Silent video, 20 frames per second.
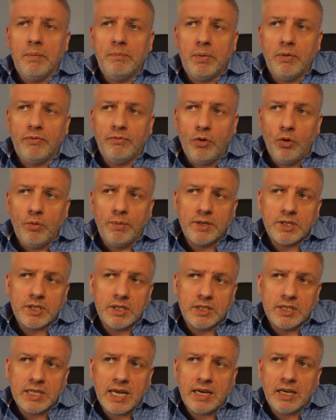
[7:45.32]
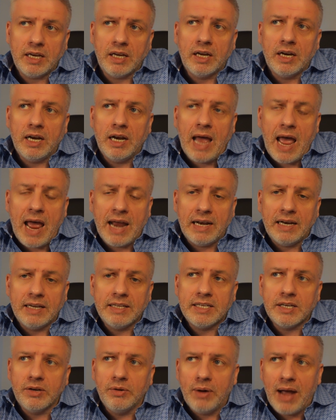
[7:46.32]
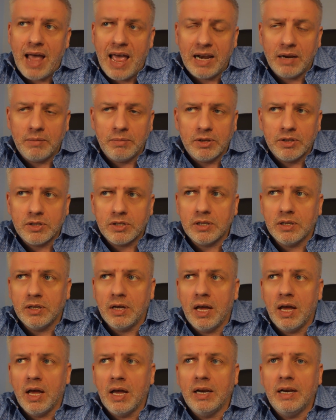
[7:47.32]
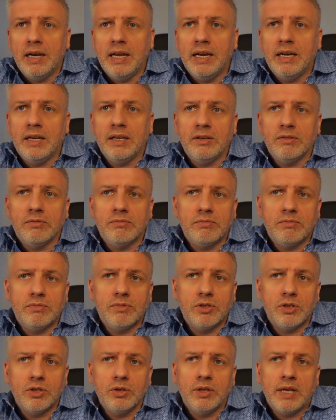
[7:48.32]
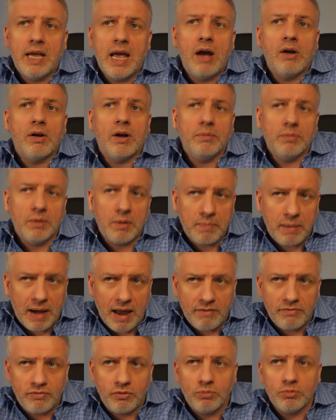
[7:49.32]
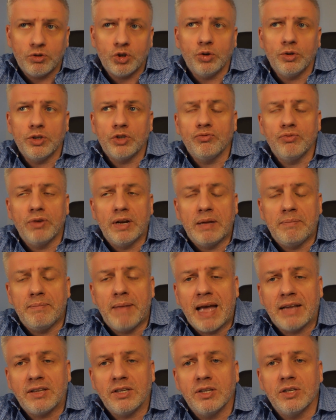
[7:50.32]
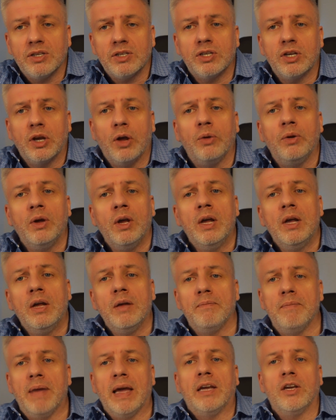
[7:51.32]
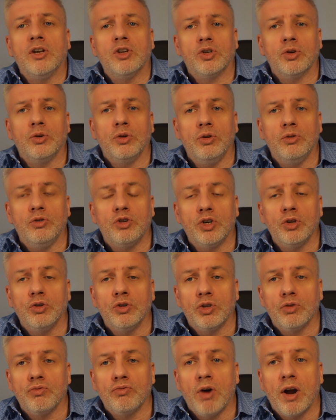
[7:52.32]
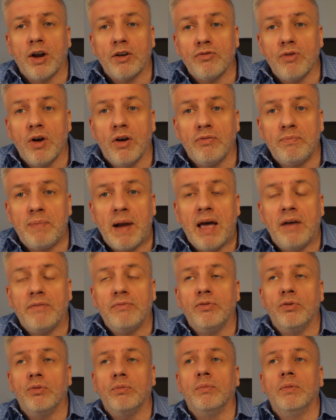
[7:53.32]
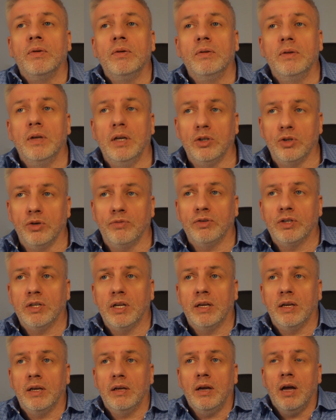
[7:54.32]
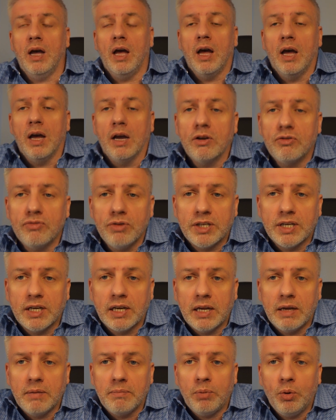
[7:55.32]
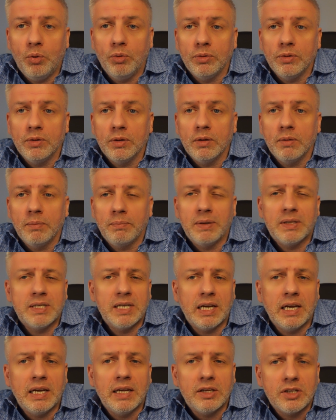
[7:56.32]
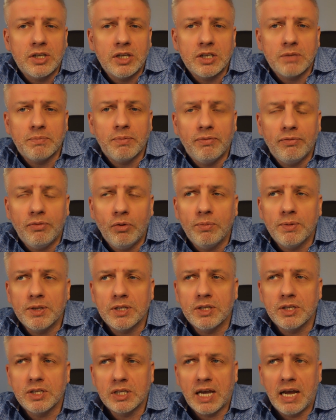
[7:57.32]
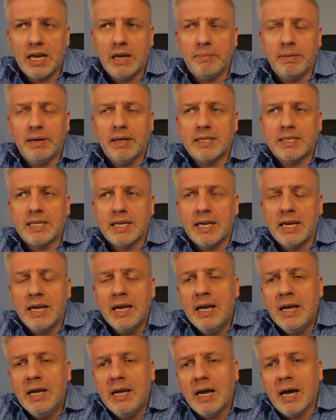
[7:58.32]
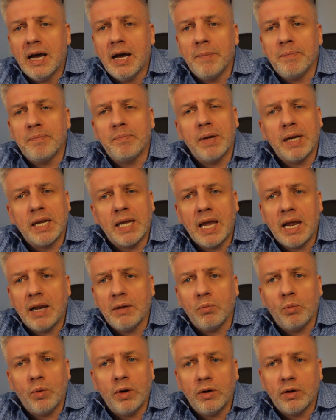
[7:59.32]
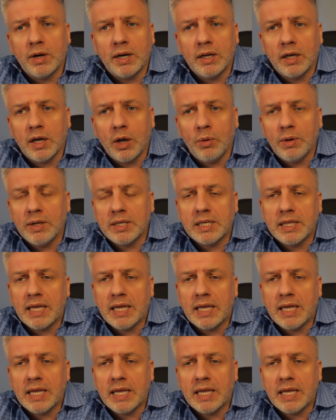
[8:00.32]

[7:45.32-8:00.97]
performance and technical analytical elements, leading to the outcome that platform choice really matters. So making sure you choose the right graph platform is obviously critically important, particularly in terms of performance and scalability. But again, we're not going to go into